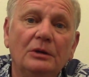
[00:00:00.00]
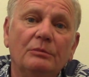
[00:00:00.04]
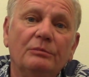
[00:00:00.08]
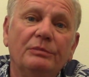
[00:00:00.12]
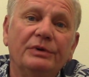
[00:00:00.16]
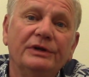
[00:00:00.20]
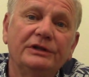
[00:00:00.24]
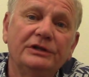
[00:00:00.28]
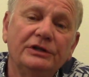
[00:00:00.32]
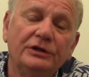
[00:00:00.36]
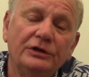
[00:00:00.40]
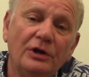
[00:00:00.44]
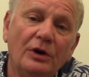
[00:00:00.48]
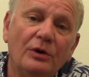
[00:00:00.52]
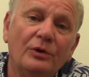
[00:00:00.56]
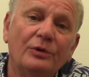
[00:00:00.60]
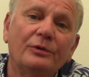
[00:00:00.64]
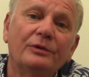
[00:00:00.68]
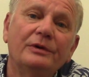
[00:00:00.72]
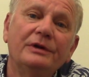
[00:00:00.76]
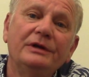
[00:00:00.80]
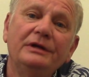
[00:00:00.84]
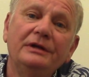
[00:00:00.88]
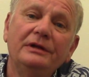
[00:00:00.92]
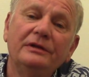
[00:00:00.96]
But the
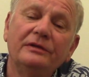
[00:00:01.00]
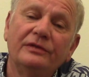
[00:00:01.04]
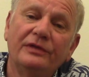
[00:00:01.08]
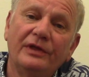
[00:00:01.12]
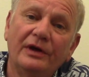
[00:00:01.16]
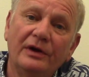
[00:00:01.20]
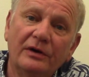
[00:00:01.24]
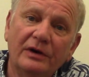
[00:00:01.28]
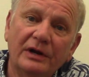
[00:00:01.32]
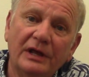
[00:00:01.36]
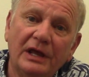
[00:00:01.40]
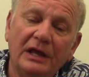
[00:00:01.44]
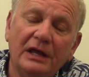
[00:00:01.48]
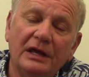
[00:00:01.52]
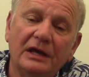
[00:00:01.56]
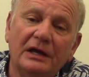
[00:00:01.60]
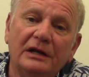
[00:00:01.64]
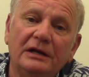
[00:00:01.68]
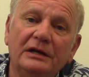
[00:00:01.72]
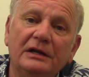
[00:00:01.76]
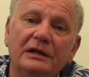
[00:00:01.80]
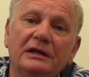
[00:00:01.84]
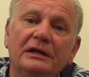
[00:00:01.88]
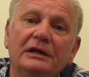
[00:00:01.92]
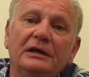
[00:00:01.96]
notary, there
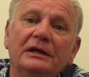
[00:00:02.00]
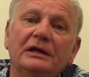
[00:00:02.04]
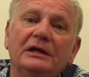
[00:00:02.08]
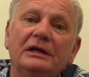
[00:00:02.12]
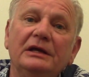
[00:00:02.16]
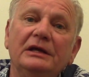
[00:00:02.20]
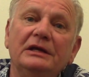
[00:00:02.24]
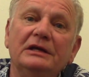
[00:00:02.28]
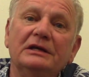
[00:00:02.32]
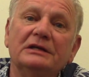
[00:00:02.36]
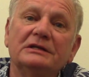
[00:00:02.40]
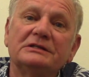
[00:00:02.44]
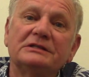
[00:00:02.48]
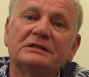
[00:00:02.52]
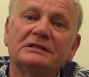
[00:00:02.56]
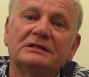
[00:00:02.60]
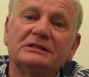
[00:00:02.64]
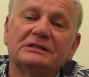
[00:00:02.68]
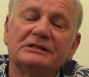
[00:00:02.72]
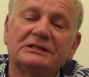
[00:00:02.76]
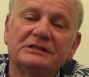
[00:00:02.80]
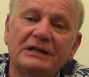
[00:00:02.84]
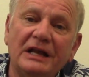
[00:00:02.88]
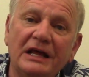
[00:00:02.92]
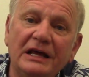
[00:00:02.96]
again, is the
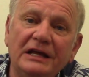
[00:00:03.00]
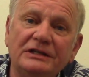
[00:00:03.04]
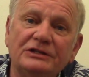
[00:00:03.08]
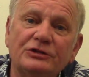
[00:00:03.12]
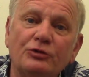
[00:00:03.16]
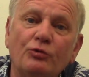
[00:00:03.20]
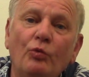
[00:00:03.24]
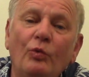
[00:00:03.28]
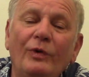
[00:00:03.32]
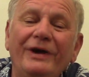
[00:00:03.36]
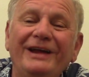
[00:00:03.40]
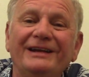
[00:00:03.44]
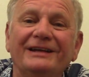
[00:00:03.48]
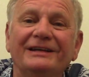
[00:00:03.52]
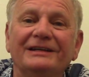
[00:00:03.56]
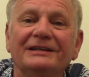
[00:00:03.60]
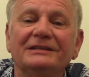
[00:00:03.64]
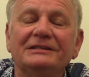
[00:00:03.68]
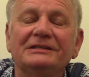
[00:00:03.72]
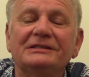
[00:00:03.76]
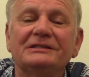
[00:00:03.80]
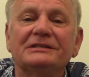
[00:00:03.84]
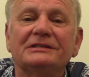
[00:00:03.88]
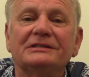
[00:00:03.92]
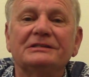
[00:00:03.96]
state's
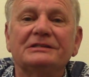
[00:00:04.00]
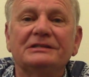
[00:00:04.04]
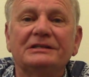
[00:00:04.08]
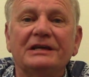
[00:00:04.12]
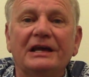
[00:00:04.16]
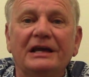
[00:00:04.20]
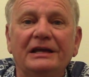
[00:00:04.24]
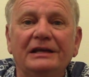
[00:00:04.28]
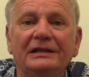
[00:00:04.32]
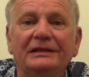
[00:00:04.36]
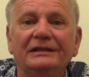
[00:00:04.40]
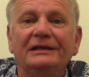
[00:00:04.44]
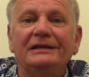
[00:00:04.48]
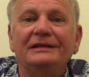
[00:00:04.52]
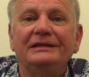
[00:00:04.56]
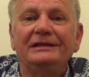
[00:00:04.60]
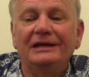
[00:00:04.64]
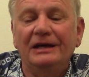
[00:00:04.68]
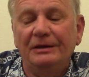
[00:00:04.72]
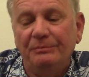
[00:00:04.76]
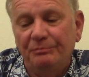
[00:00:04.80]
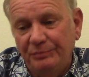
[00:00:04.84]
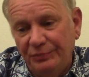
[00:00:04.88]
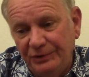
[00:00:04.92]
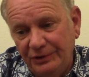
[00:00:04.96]
witness saying that,
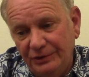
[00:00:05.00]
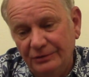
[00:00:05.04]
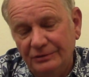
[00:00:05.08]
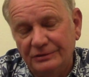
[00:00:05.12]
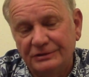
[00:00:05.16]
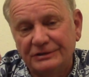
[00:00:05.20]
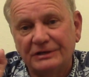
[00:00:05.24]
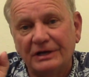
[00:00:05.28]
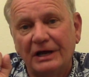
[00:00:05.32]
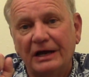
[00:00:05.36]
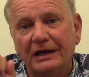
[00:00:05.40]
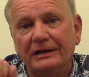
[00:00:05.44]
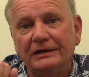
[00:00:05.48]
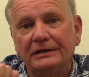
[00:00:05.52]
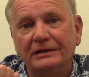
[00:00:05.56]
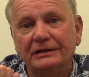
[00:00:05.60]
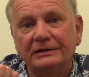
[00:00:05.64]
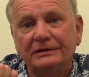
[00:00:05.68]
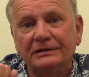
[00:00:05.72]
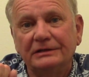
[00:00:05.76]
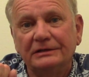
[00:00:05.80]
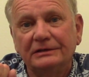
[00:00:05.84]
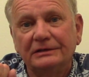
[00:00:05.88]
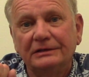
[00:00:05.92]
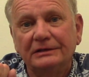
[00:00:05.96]
yep, you signed
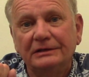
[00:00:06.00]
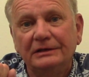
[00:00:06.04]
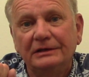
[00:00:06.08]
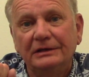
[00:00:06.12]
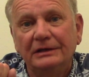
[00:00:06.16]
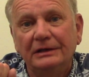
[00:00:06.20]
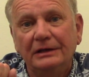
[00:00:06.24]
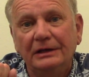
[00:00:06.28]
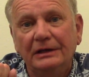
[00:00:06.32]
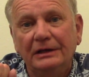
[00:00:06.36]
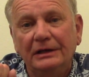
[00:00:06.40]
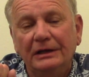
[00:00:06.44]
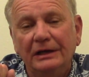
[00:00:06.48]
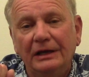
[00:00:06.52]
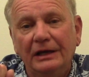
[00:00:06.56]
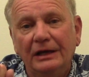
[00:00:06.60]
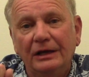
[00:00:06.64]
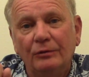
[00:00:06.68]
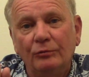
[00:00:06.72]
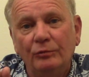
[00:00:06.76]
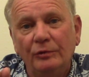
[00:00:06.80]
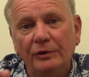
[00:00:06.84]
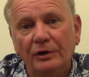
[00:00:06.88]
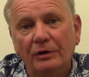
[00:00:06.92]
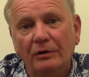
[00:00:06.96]
it.
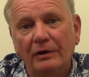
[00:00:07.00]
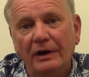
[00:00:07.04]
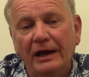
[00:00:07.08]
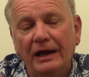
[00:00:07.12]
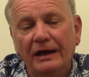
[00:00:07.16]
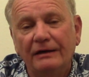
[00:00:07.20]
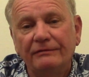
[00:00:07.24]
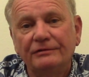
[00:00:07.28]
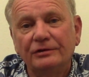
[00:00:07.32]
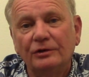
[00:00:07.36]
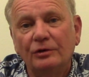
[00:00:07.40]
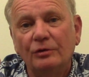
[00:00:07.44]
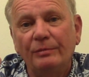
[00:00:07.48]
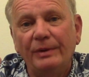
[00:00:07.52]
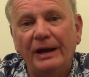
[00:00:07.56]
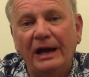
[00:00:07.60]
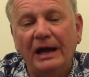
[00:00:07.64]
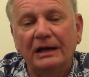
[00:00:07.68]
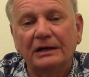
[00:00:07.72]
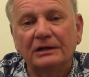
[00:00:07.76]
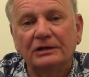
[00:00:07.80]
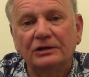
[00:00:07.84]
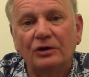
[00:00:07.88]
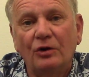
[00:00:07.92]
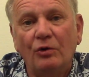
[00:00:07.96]
And we don't have to go
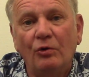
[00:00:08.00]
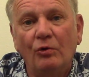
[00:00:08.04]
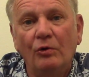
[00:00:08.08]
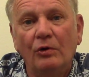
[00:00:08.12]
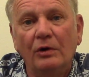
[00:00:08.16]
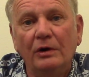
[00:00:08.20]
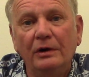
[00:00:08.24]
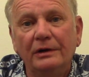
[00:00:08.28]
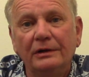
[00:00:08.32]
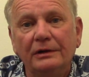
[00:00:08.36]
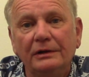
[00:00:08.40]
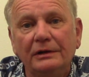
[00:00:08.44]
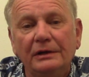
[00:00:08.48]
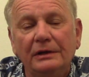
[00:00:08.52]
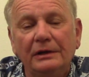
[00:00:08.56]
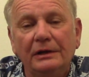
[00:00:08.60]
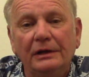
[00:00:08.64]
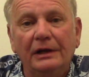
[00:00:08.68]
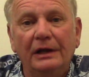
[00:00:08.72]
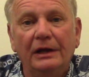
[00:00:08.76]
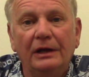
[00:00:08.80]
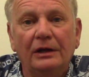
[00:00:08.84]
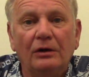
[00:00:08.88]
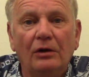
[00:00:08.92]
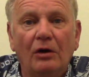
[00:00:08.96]
back to court
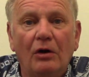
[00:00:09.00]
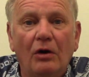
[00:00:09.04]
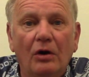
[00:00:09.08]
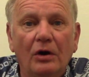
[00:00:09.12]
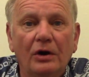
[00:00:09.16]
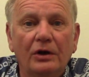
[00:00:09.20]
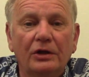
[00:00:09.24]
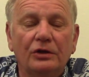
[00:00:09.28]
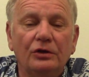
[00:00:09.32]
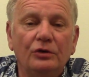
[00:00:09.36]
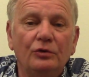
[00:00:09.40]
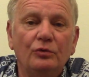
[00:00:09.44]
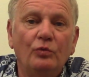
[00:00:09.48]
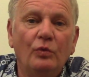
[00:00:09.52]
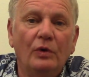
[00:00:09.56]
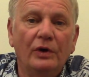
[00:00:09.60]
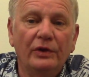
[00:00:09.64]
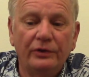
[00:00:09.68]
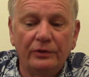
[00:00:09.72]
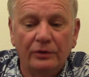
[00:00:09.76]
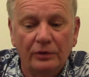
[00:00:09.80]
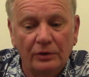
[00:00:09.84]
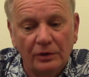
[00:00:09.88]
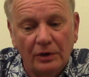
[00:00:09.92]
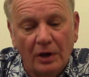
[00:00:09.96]
and argue
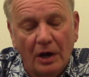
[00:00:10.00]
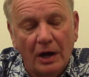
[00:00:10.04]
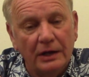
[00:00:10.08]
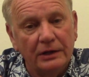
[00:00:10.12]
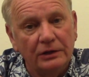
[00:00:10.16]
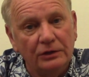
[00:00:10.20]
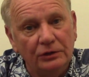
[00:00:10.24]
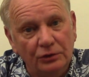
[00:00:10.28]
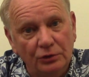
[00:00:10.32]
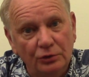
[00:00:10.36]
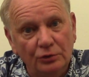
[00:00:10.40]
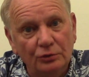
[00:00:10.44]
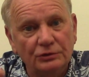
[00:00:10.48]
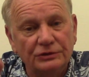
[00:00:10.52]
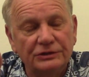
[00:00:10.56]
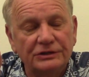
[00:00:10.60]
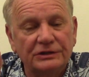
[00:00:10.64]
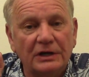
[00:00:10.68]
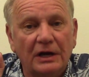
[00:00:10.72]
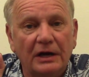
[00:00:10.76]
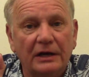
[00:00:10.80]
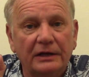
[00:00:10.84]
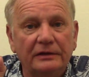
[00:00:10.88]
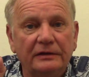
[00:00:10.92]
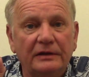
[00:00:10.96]
whether or not you
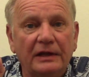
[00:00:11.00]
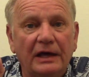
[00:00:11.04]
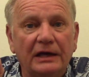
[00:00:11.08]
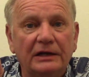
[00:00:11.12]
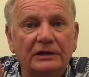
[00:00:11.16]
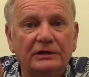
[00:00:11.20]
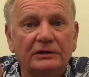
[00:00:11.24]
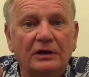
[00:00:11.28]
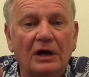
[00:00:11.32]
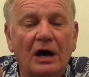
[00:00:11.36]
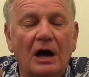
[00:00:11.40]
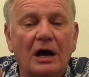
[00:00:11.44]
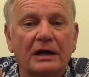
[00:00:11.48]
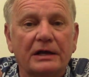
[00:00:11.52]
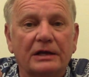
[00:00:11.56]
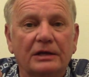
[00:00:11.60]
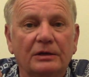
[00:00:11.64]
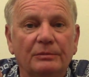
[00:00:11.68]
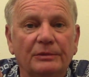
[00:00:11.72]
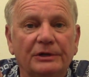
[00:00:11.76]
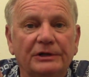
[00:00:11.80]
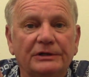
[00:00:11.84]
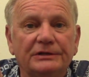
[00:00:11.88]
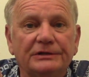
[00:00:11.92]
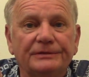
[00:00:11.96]
signed that
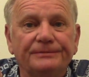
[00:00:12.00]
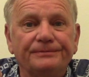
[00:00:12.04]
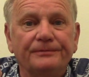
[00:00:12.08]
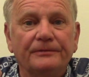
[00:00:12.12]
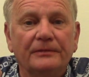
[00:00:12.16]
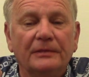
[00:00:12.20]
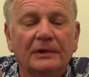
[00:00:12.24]
document.